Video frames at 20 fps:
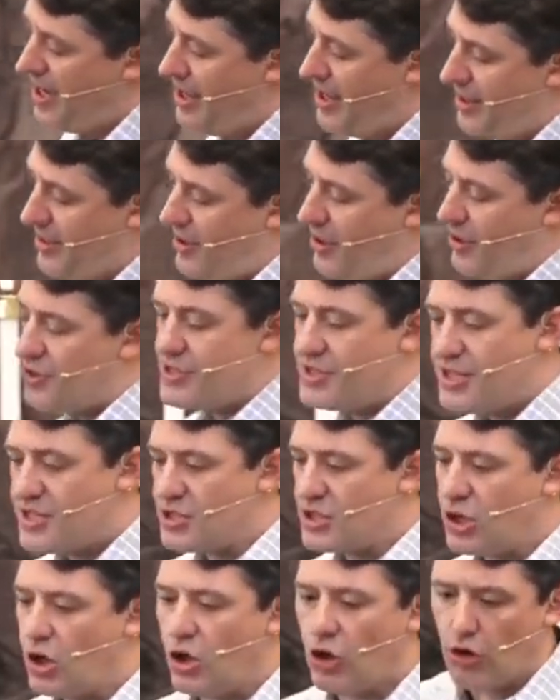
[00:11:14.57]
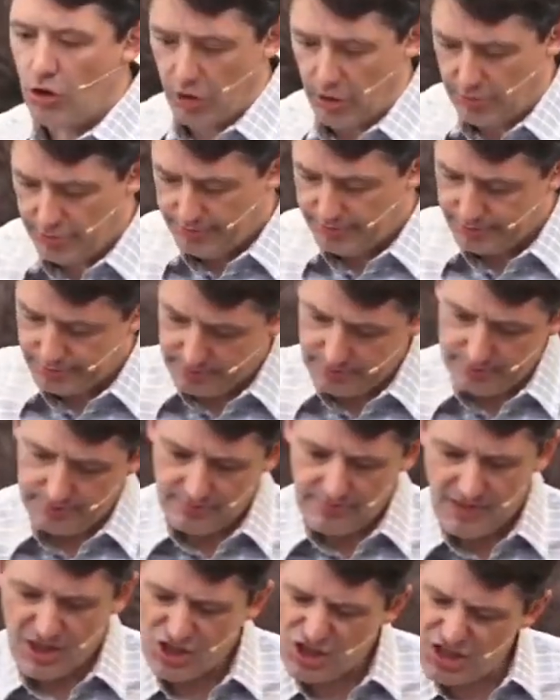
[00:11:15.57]
there's this girl.
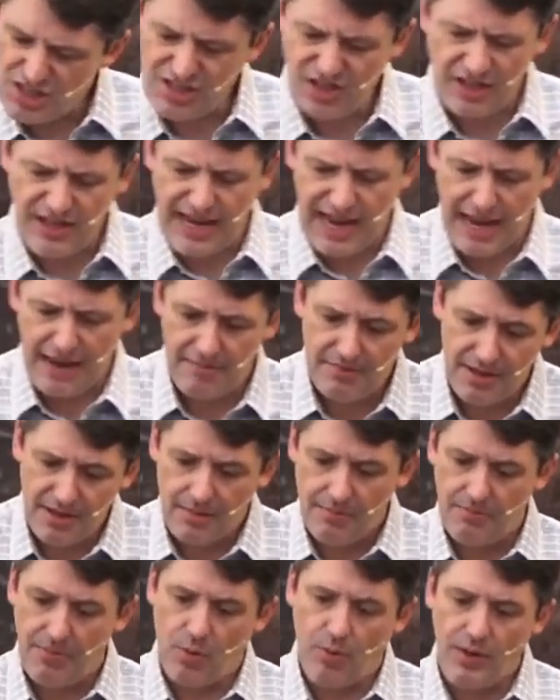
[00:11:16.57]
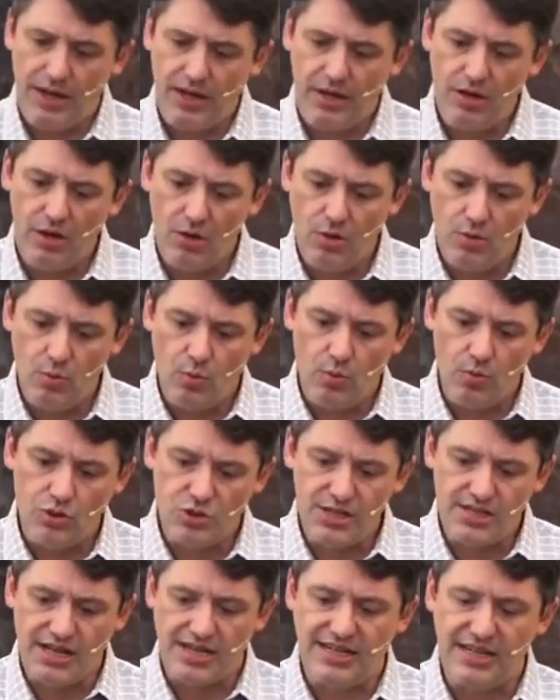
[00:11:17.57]
She's unnamed, but
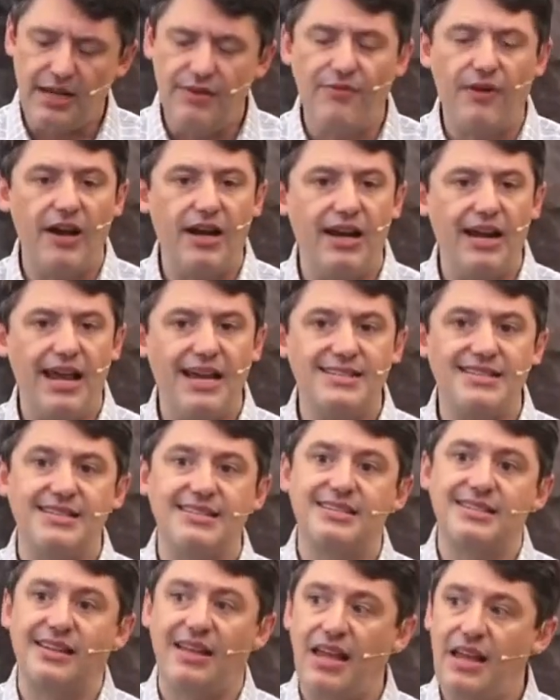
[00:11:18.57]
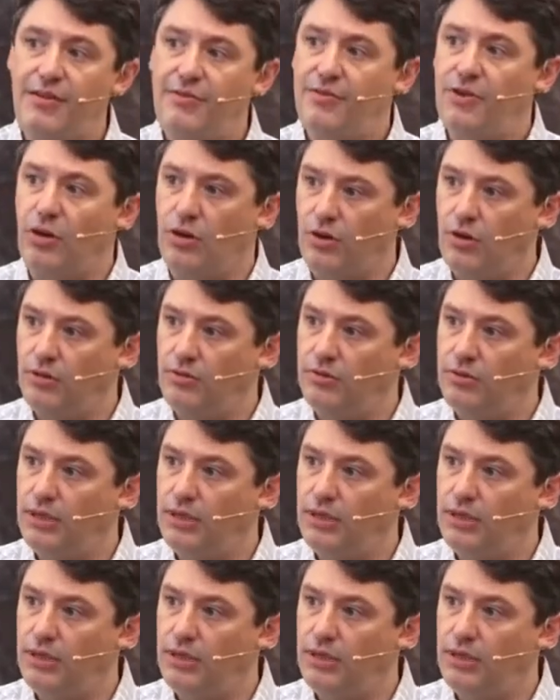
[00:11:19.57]
she's identified as a slave girl.